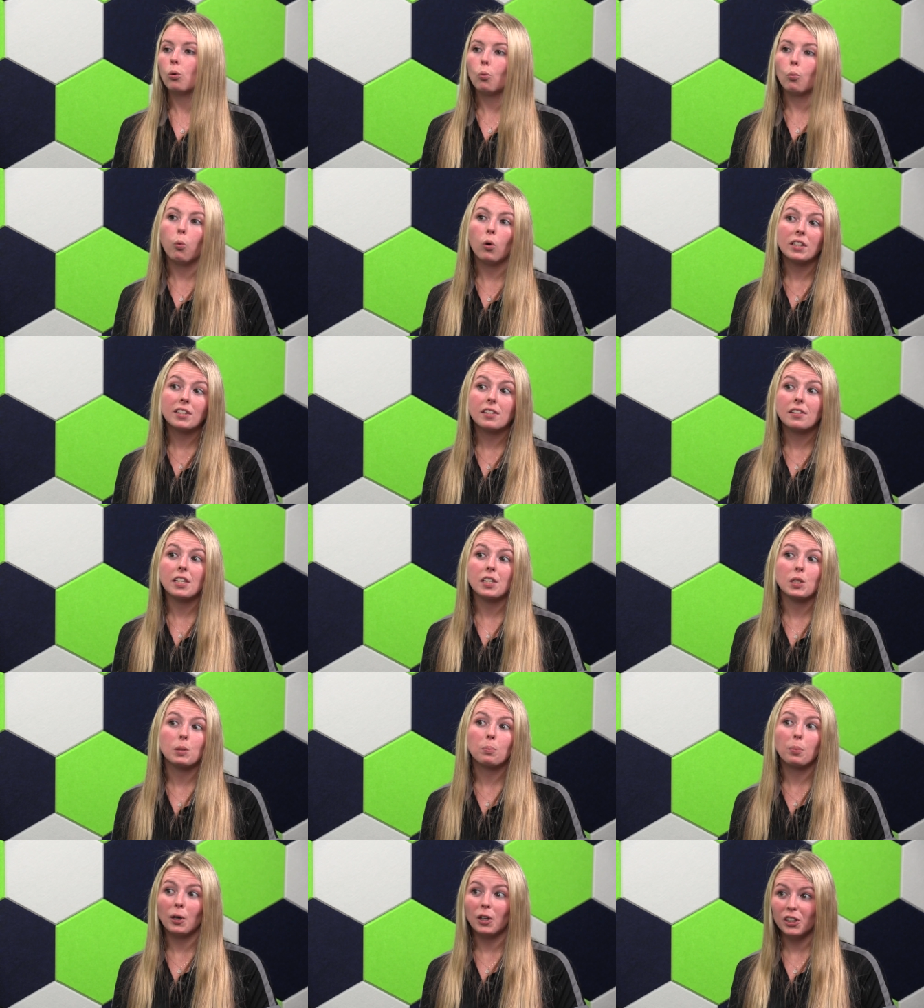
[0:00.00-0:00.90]
what's
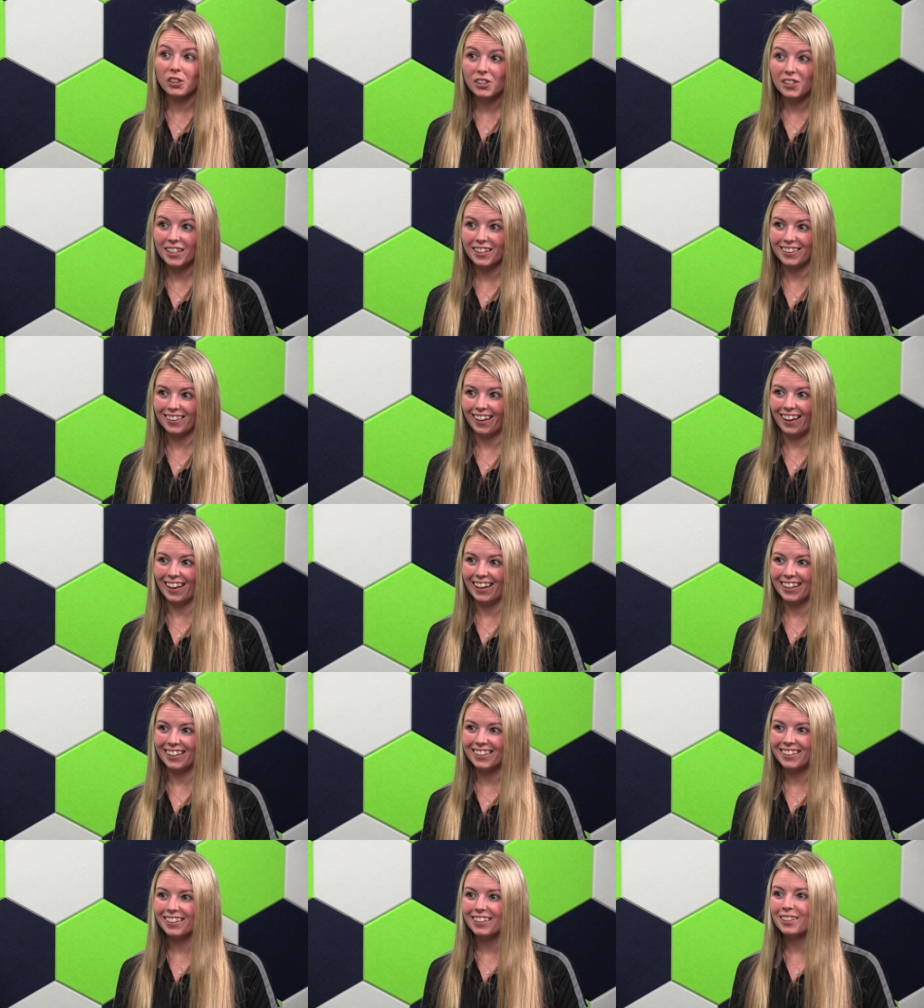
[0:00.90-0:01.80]
this person
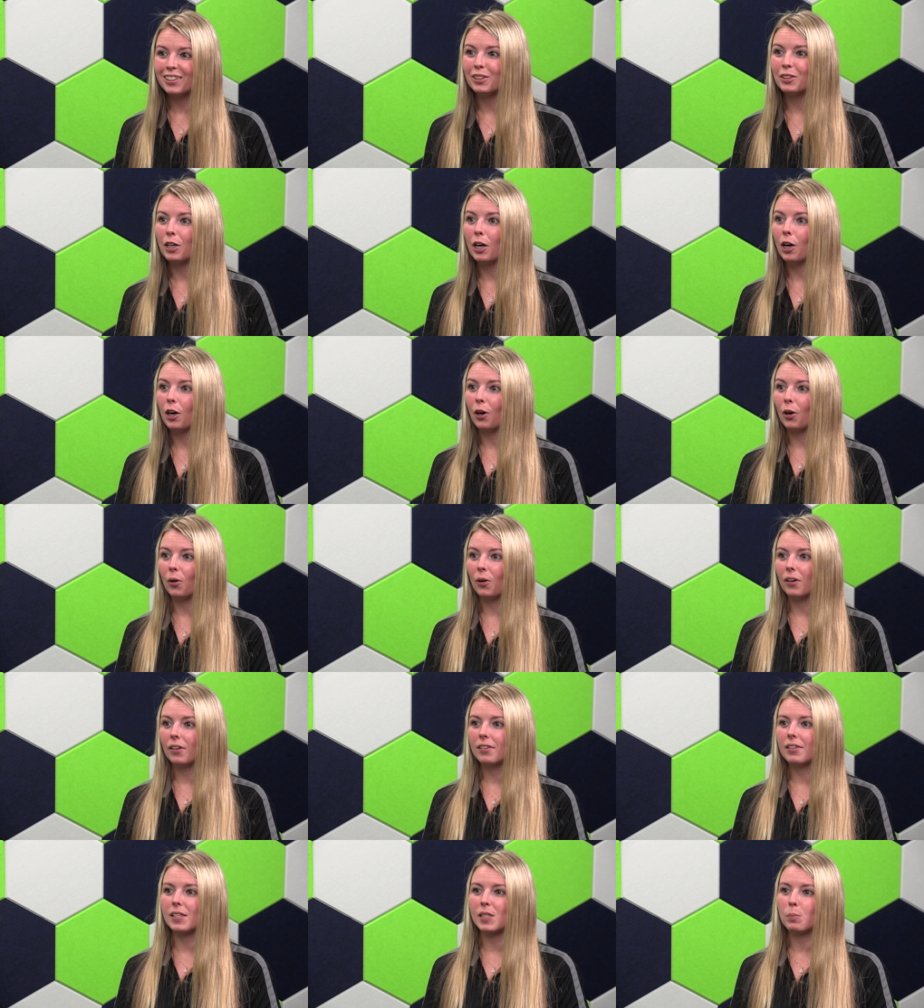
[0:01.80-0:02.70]
like, you
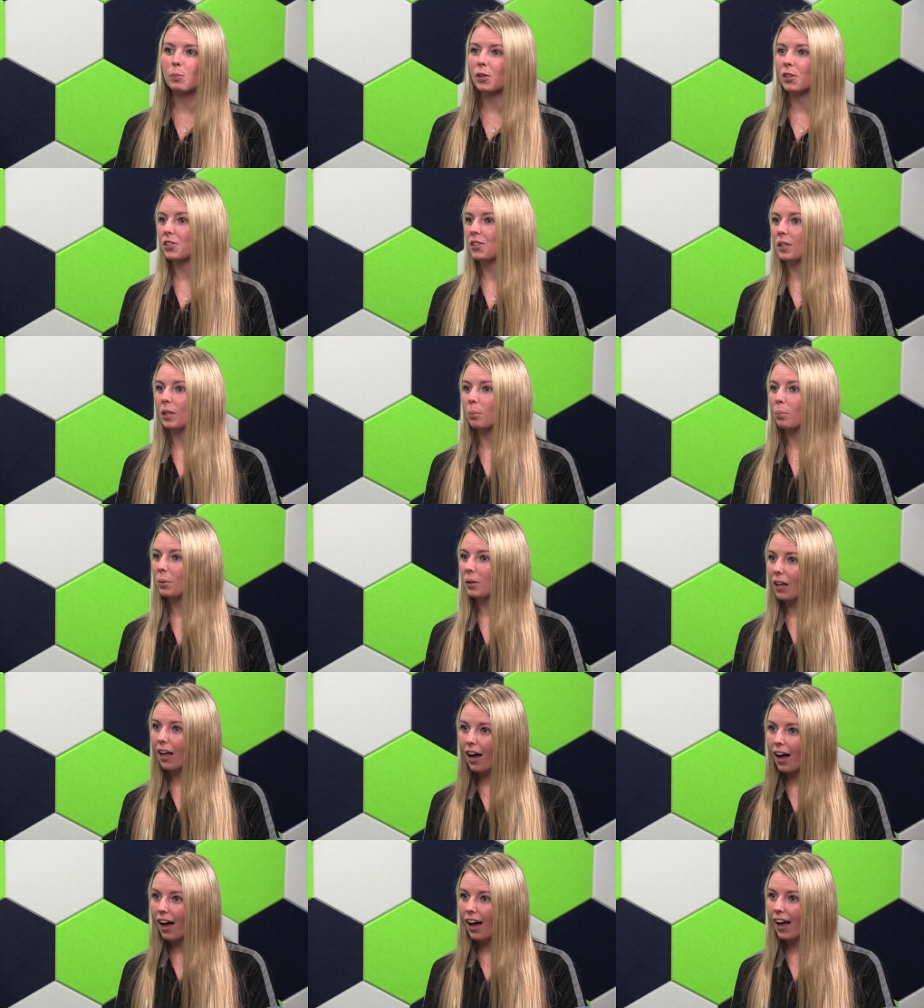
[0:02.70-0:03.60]
know, this person
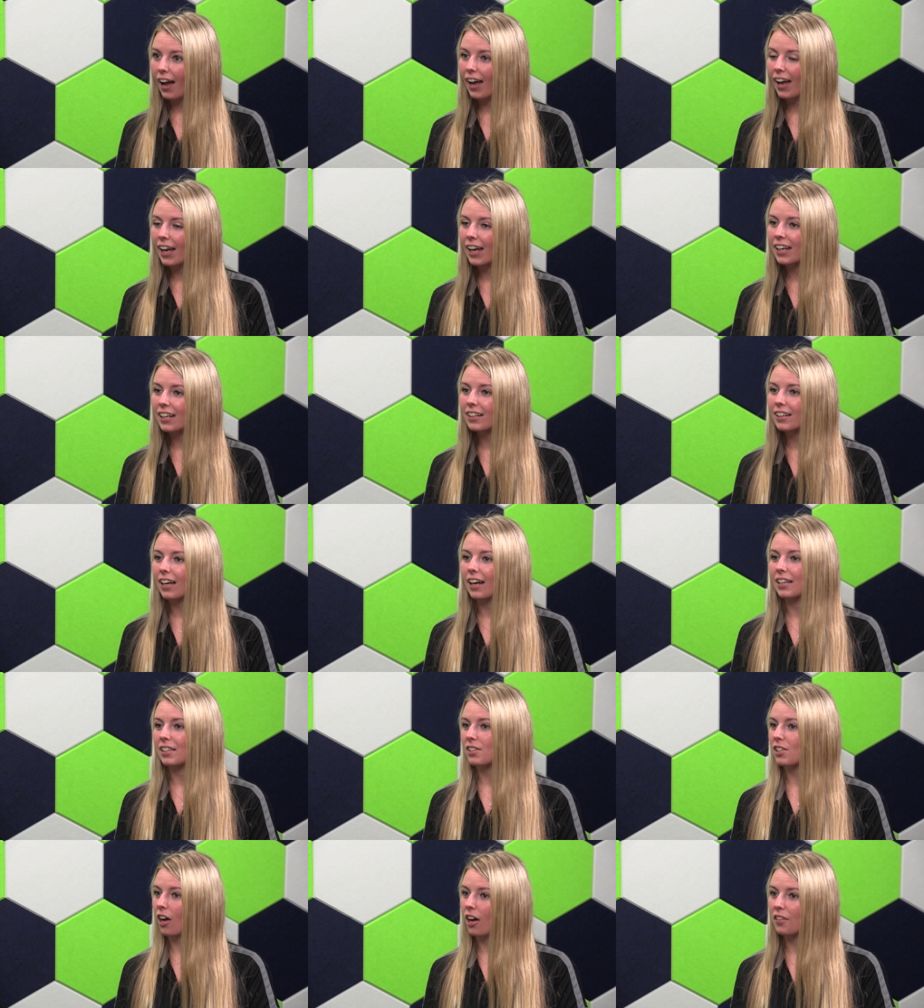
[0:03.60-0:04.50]
applied,
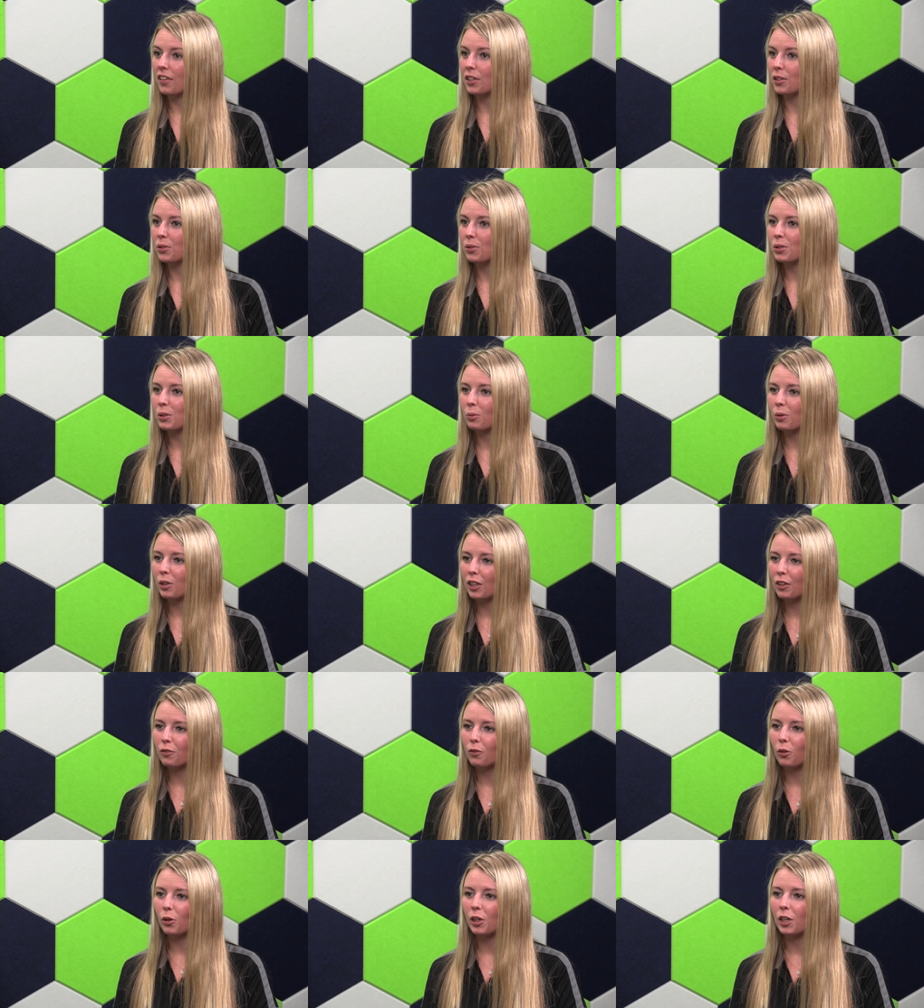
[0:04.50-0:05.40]
I saw they used to
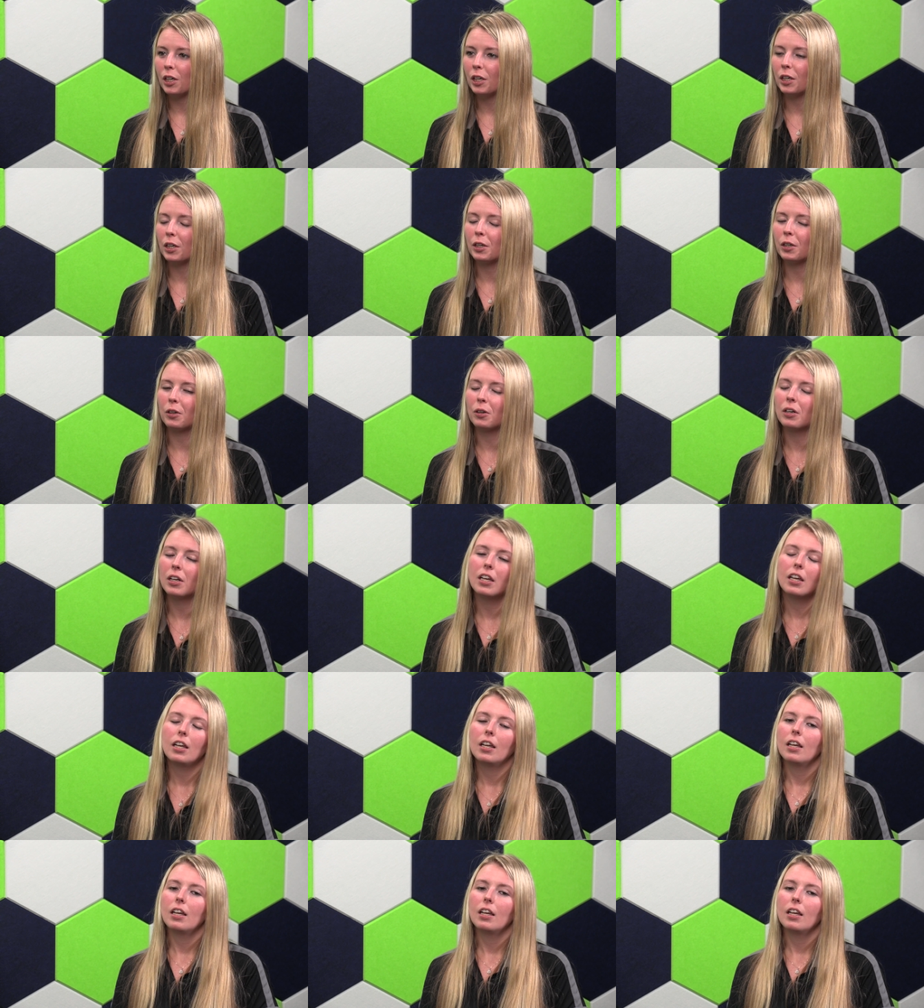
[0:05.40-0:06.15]
work for you.